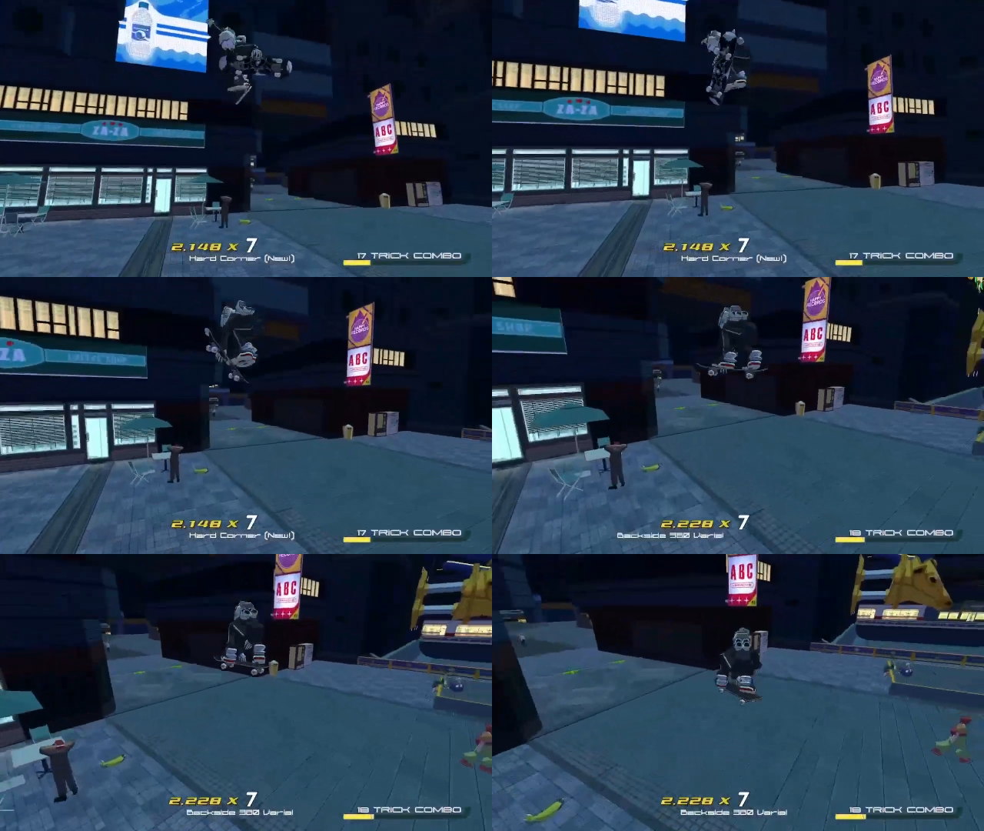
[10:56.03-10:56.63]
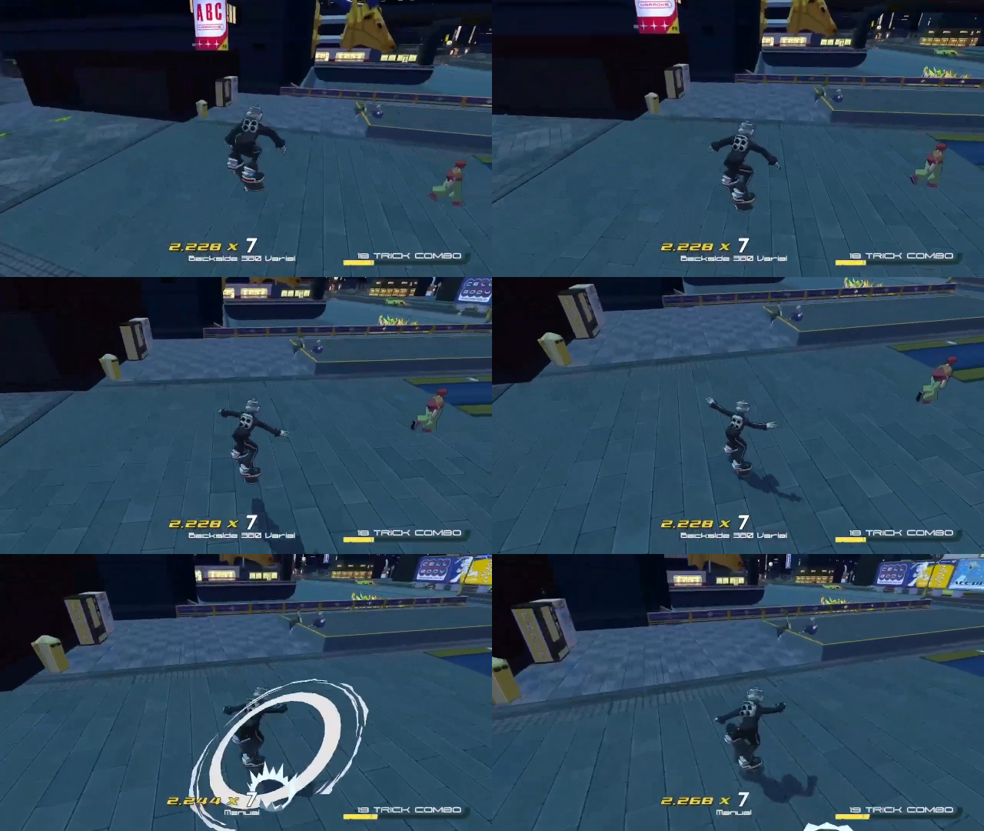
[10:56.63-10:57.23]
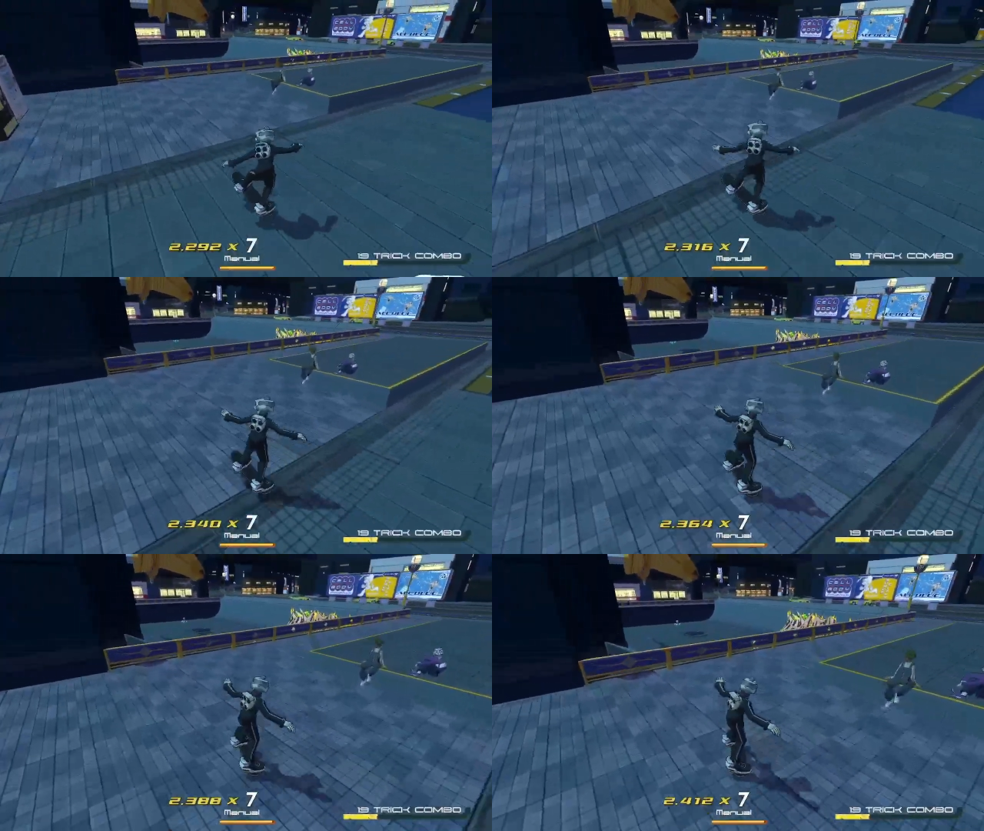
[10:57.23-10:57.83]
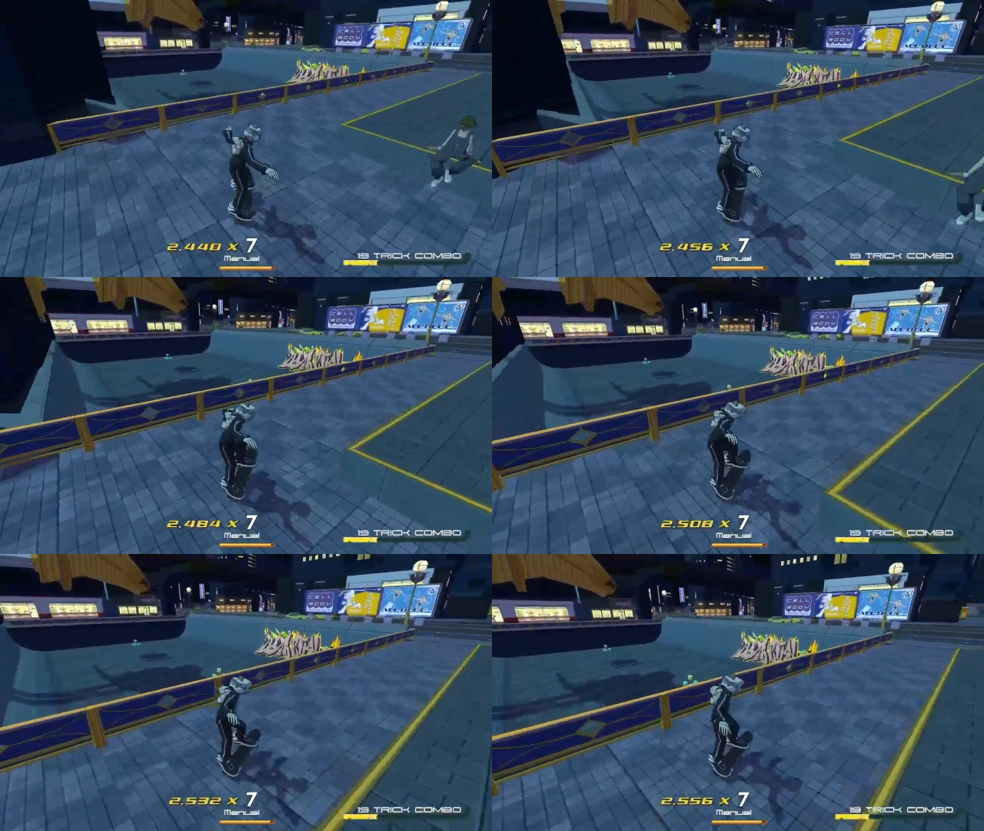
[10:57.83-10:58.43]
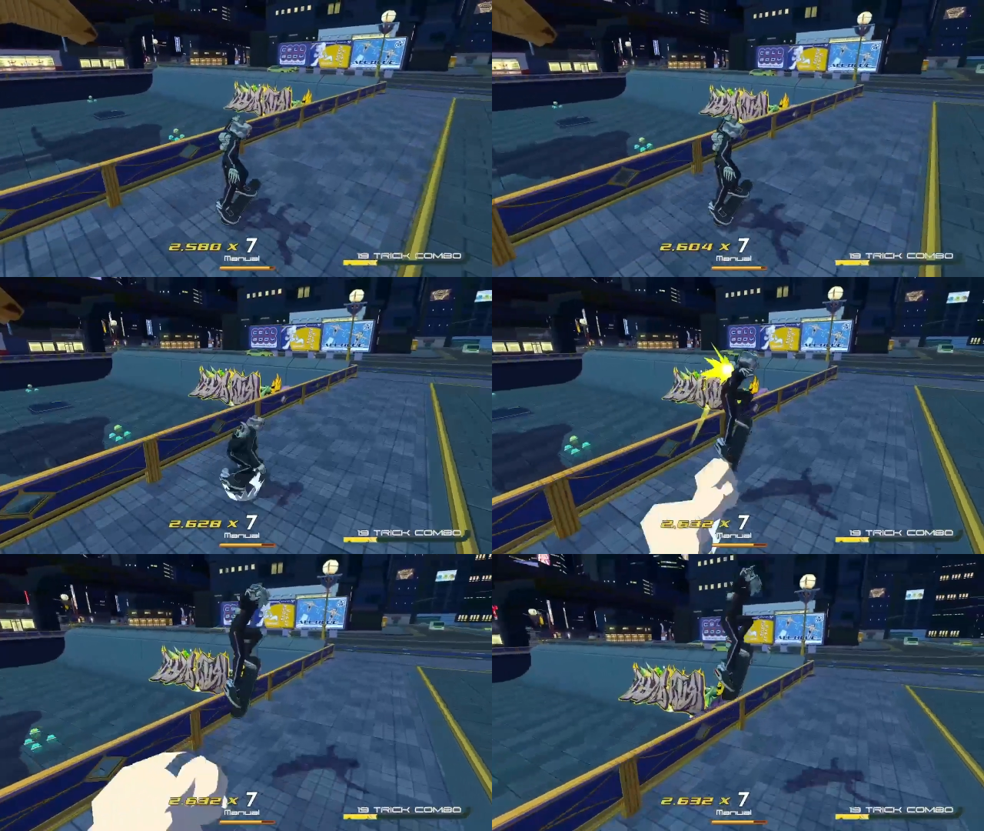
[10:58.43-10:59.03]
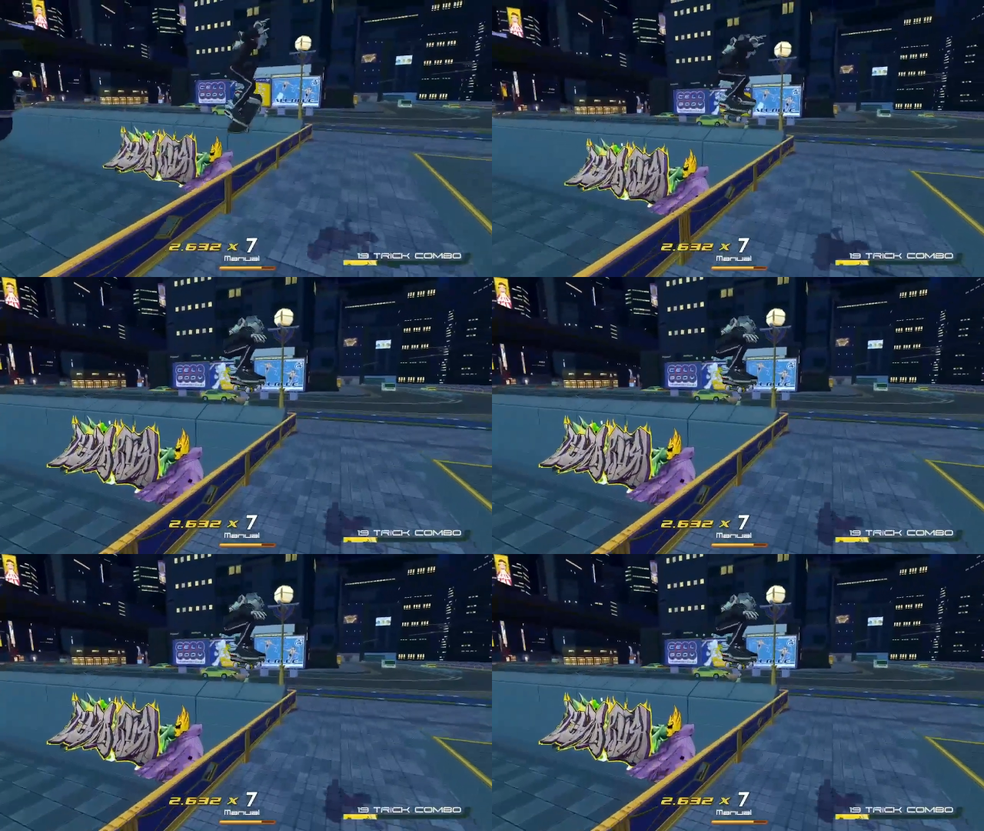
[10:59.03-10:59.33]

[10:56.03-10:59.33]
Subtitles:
(no speaker visible)